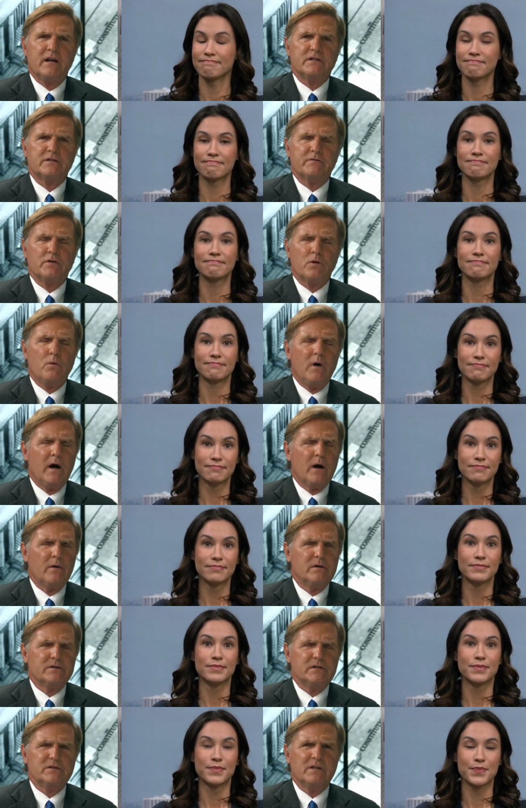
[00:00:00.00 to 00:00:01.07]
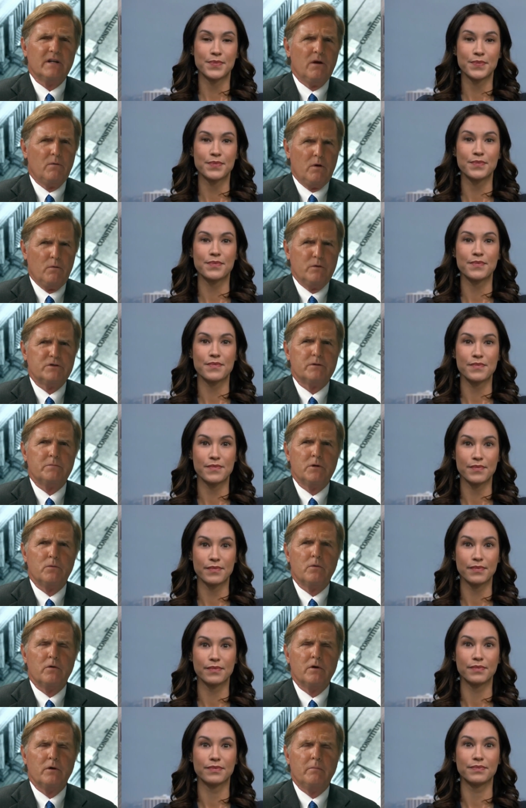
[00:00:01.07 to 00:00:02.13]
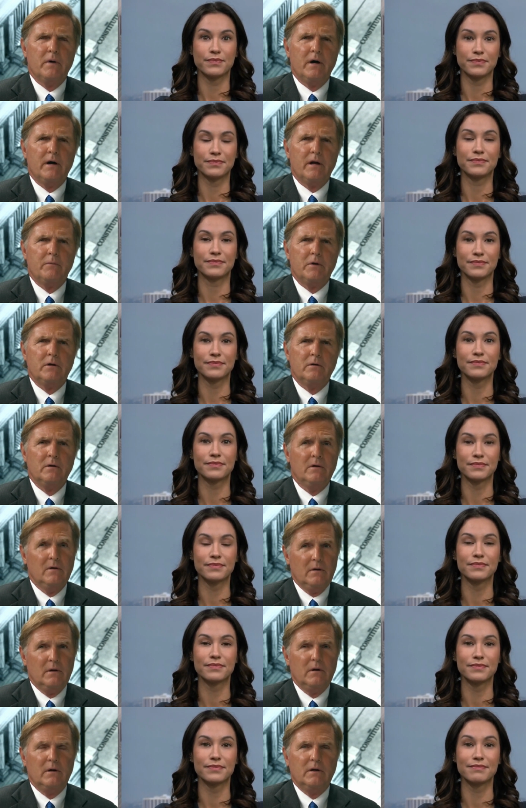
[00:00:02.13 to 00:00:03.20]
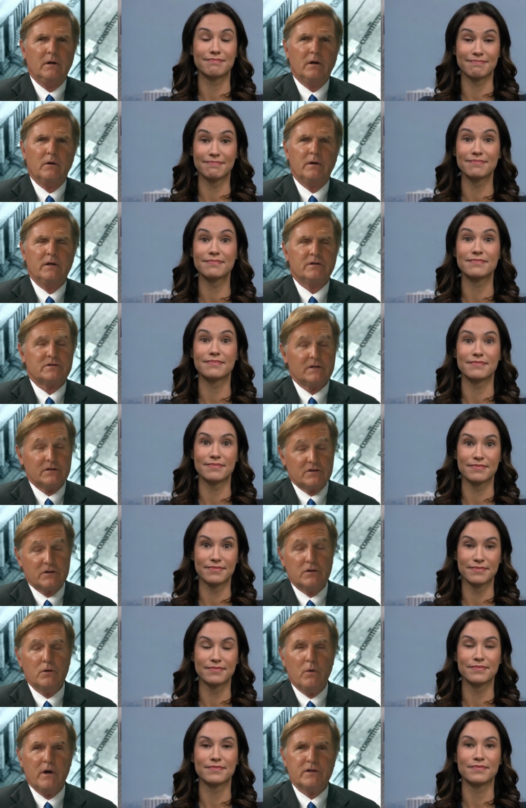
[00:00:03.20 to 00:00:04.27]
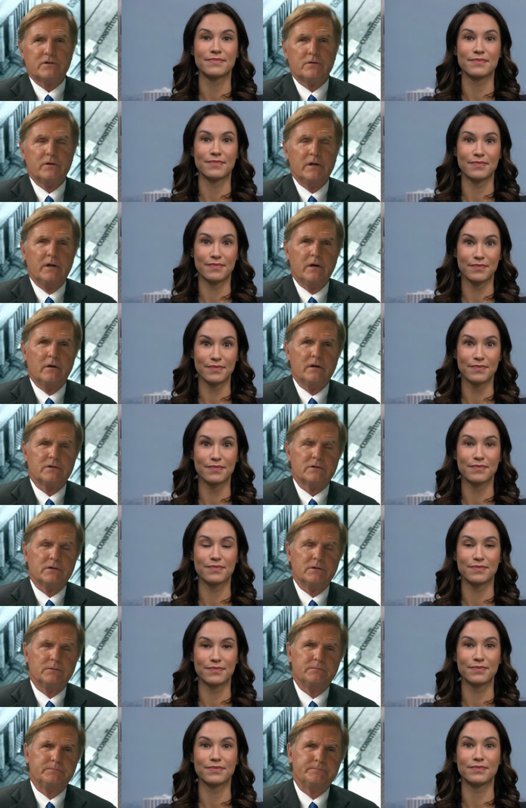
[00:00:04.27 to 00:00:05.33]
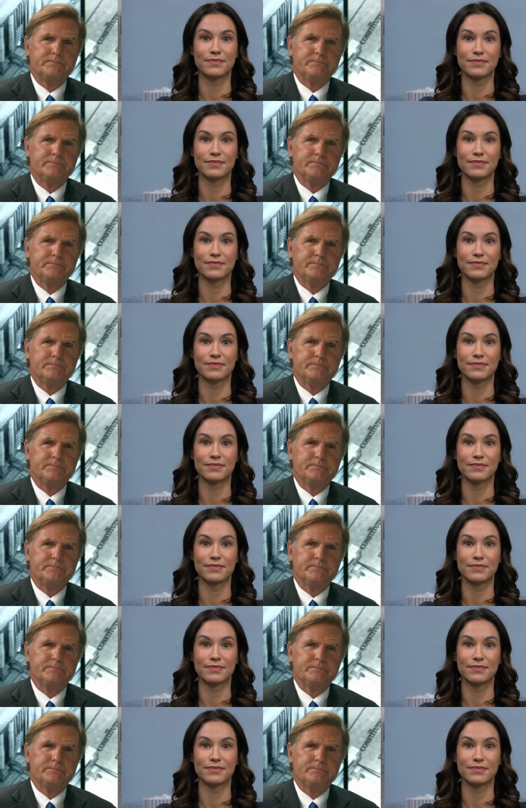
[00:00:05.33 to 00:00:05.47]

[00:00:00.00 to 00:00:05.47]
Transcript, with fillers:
Speaker 1: kinds of inquiries? Isn't that what we should be worried about? I mean, you know, it's, it's a two way street here, isn't it?